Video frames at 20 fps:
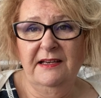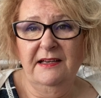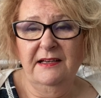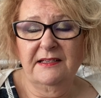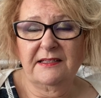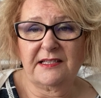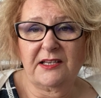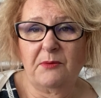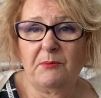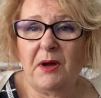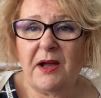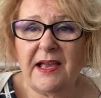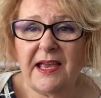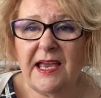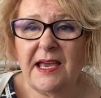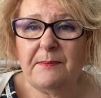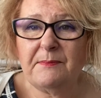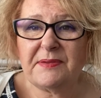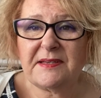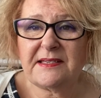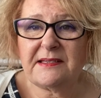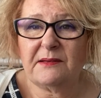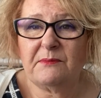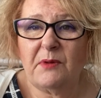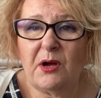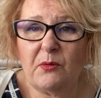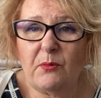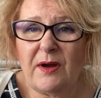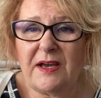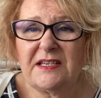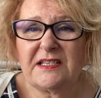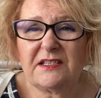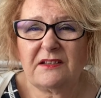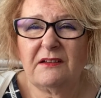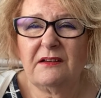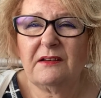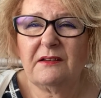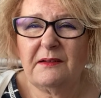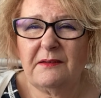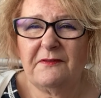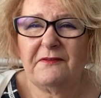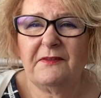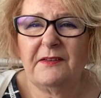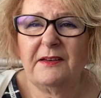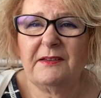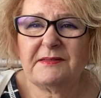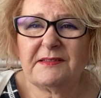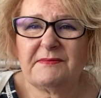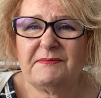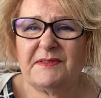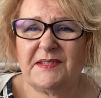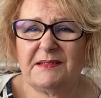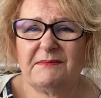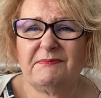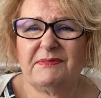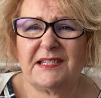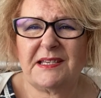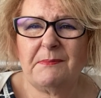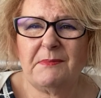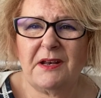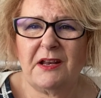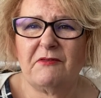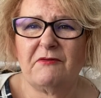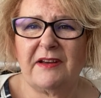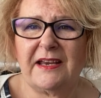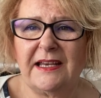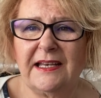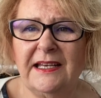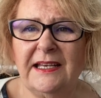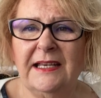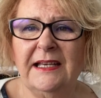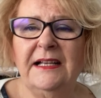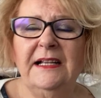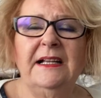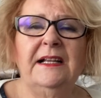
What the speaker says: So my hips and my waist are similar, really.